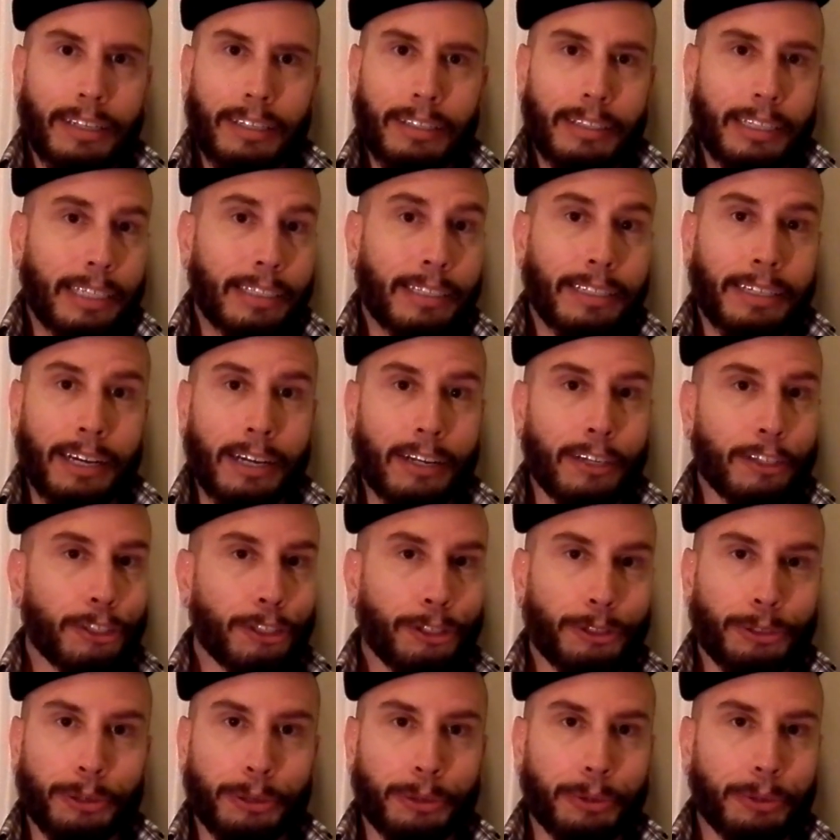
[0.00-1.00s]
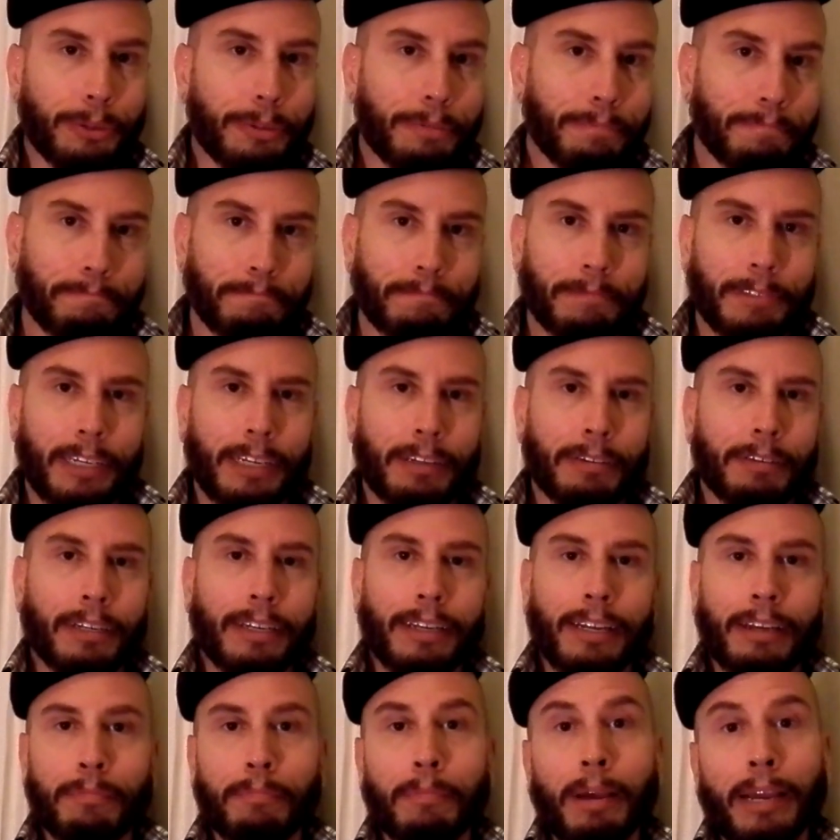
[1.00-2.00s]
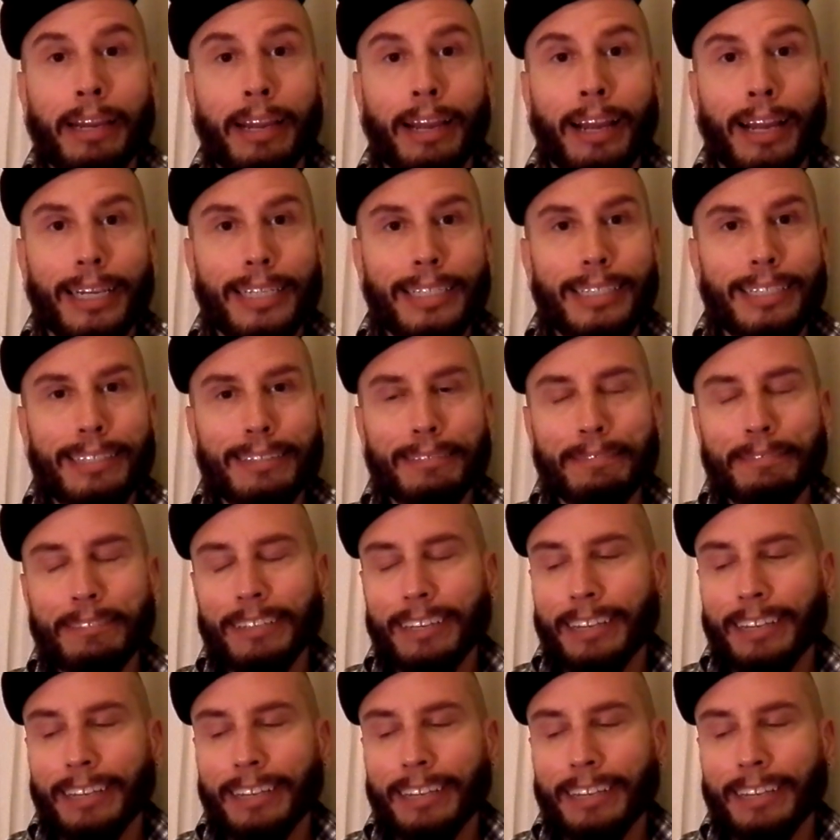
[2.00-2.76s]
That's the honest truth in my eyes.